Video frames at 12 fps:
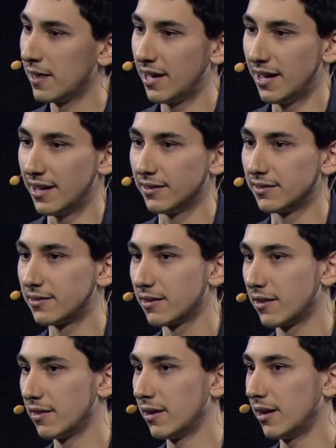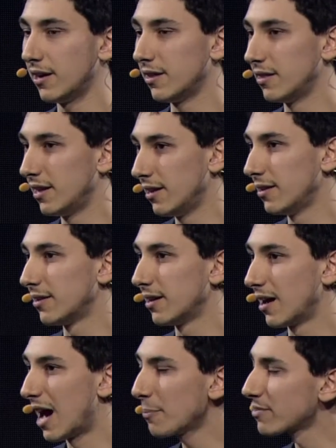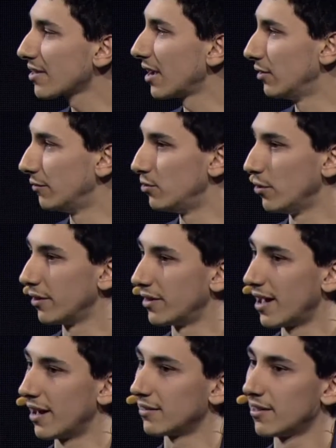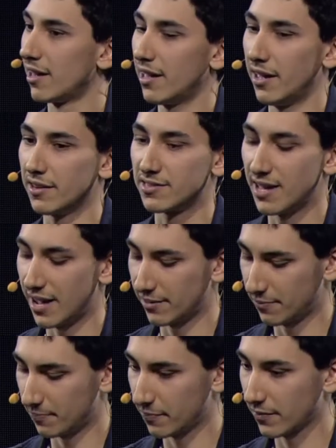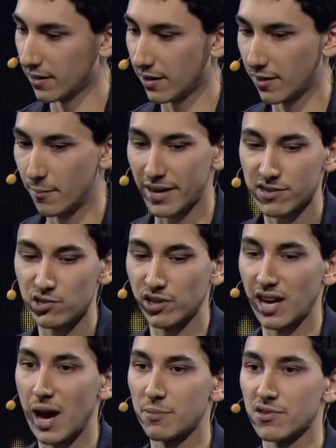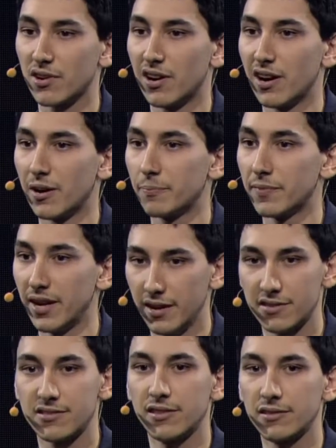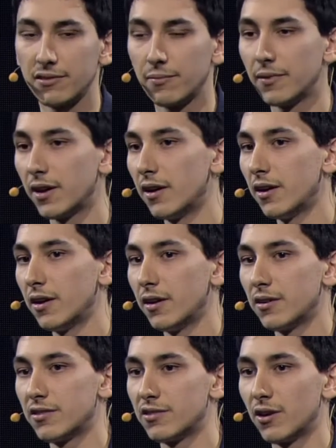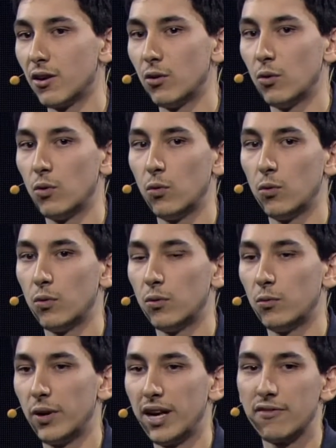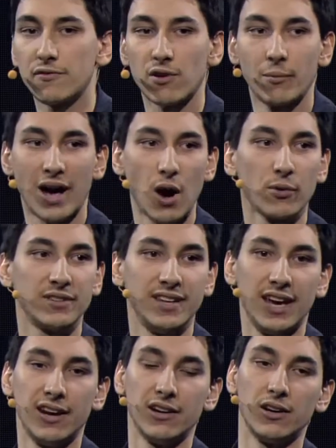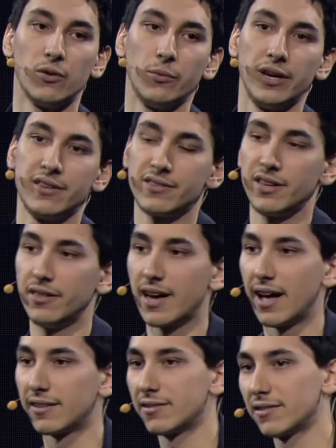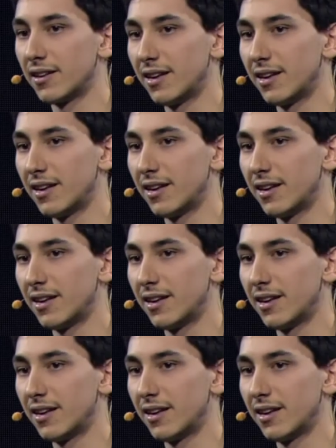And the upside of doing that is that messaging apps are instant. So from our data, we see that